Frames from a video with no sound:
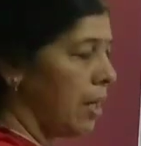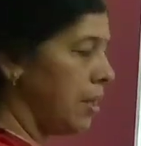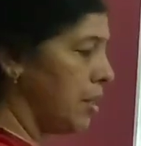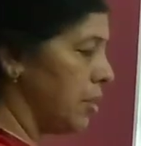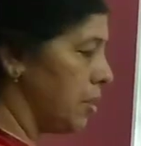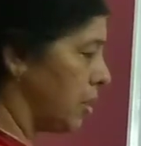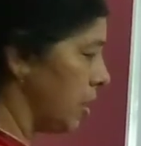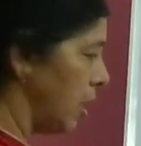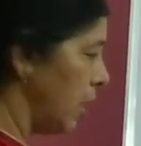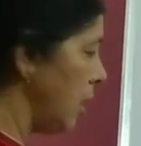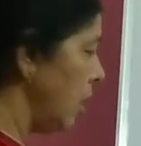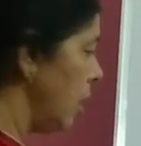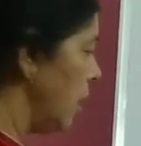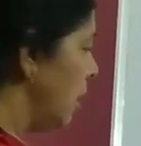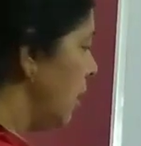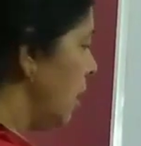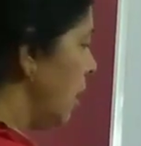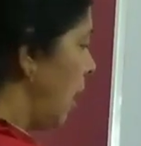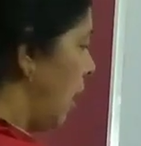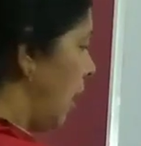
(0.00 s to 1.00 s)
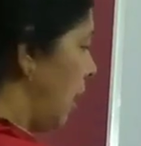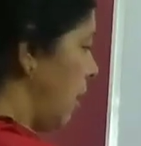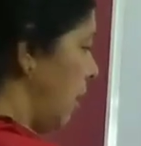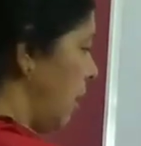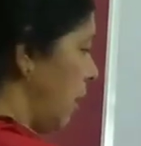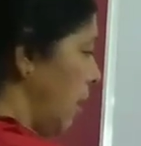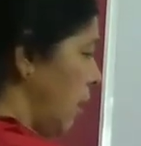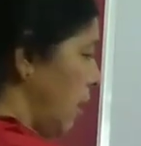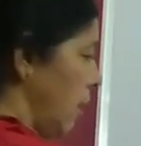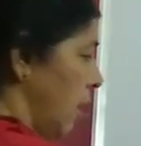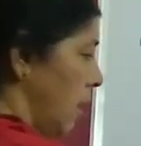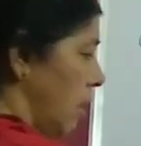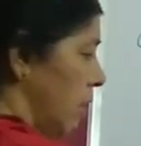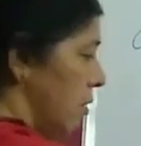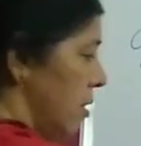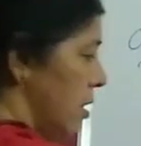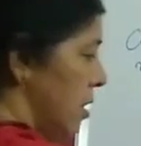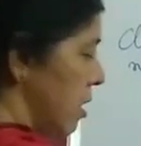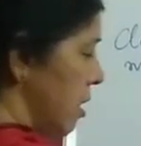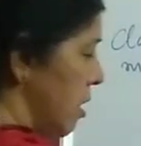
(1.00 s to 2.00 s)
condition, and
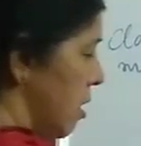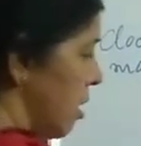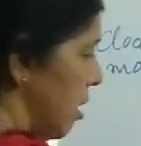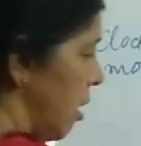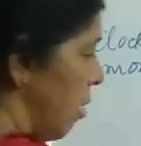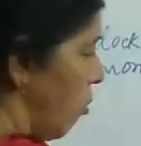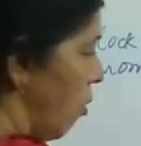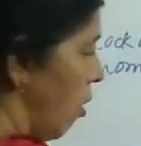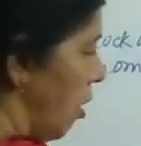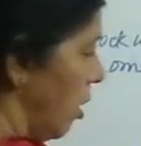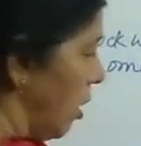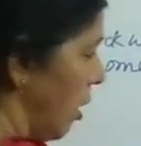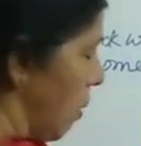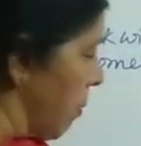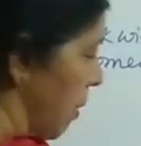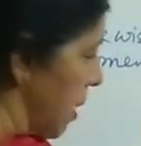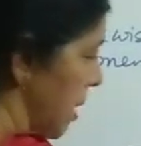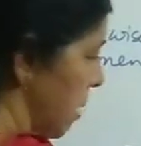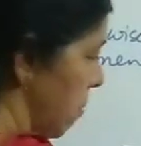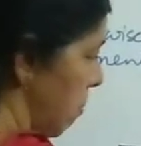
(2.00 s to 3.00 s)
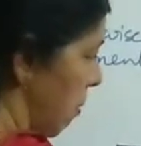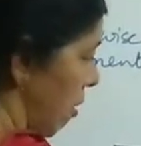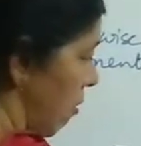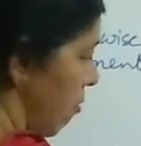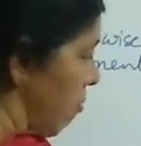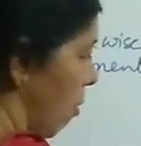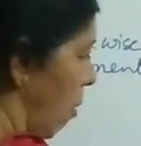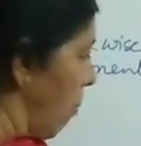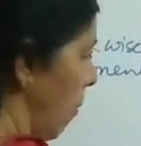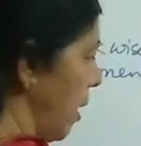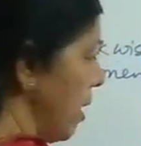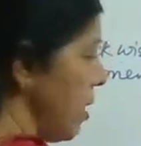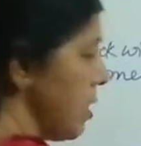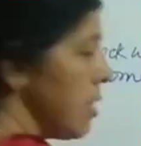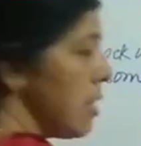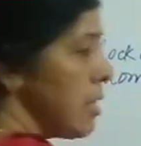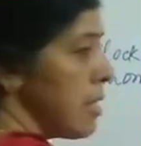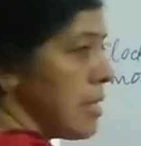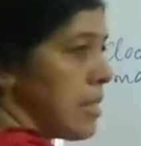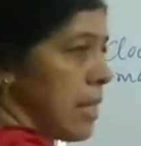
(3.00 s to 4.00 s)
this is what the principle of
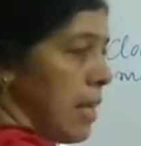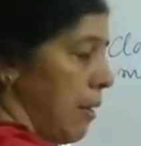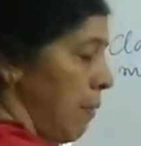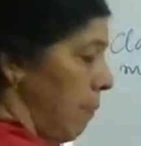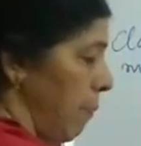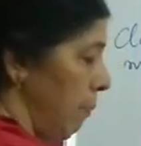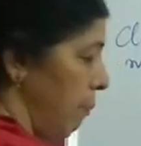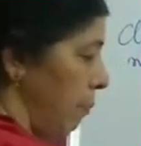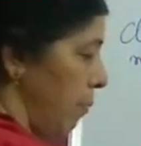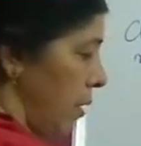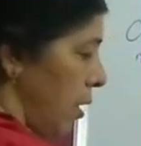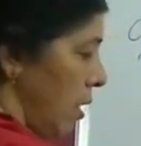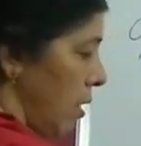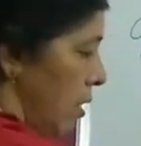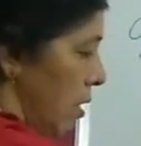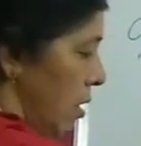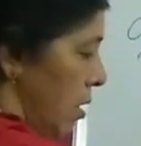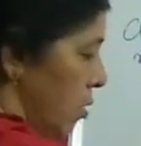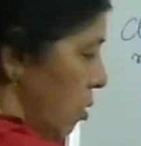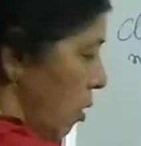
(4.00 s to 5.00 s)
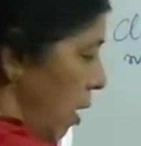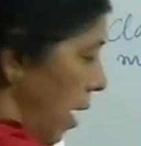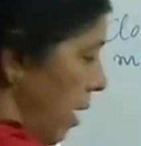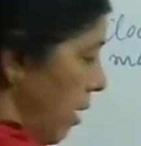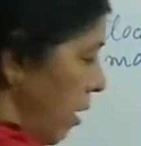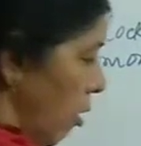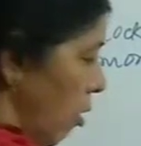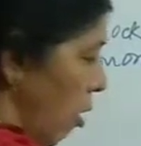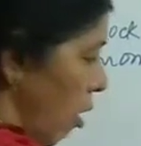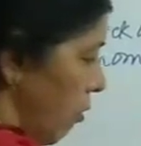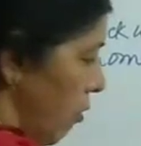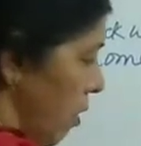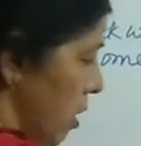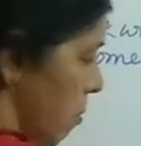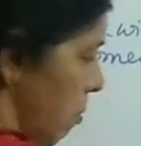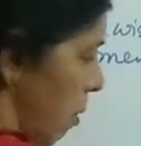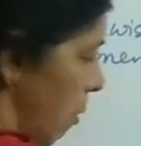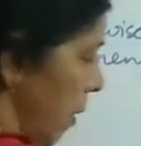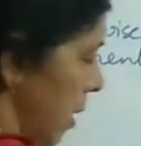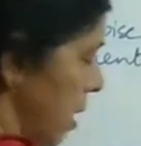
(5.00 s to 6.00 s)
moments say. So
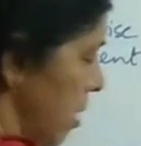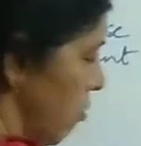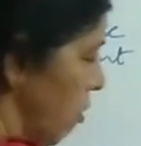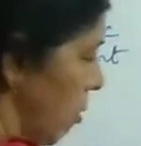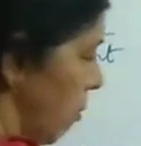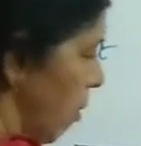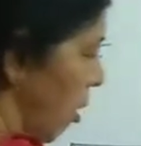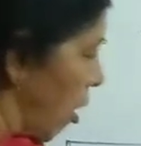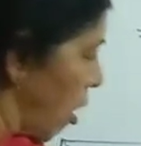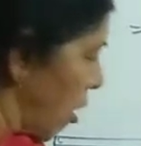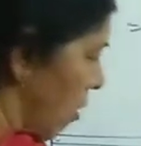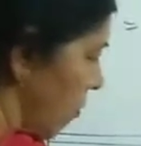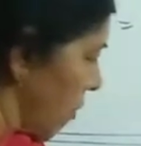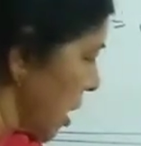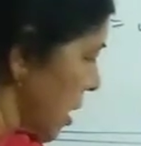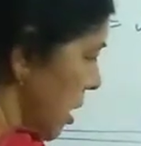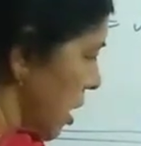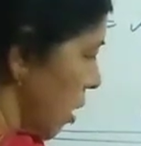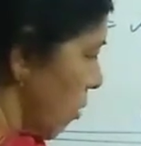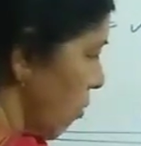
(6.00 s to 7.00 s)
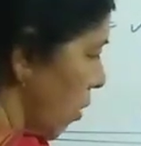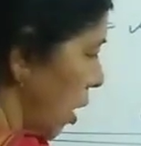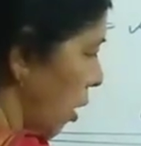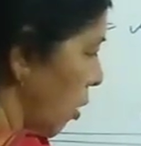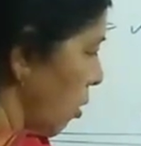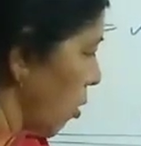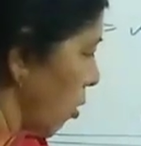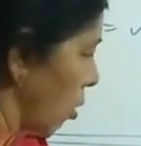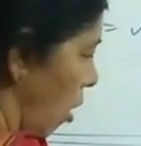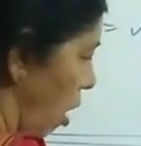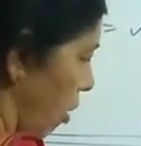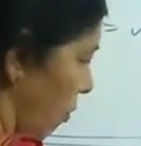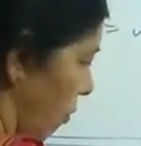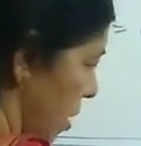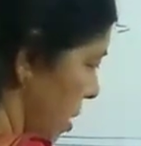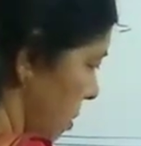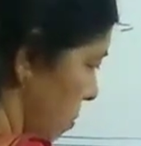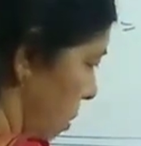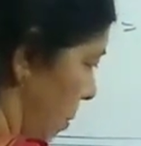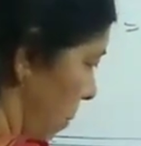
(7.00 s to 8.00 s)
anti-clockwise moments will be always equal to
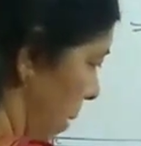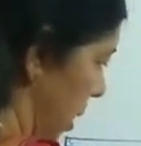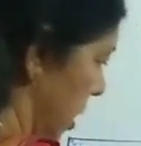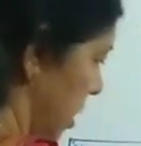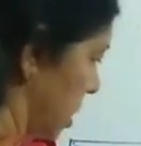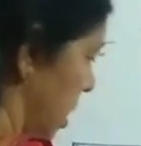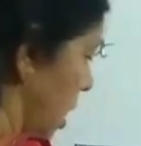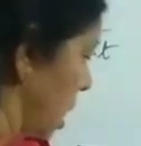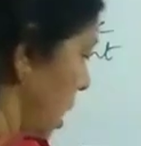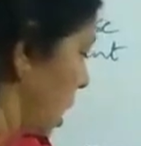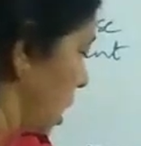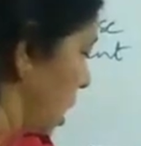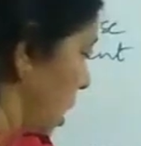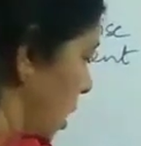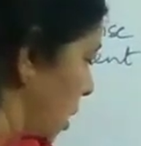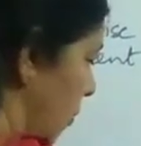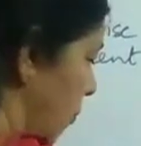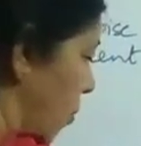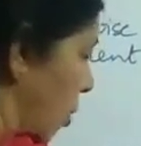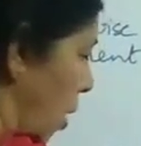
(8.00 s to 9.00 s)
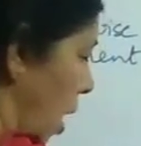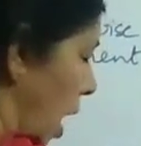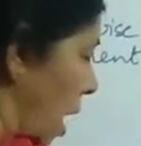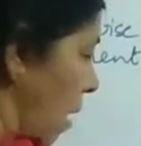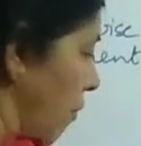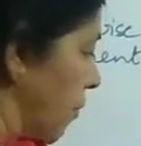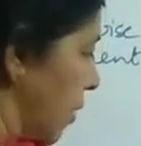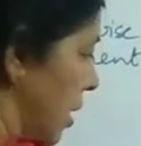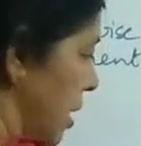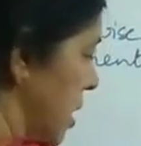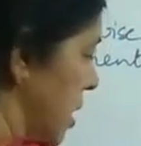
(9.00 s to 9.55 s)
clockwise moments. If you have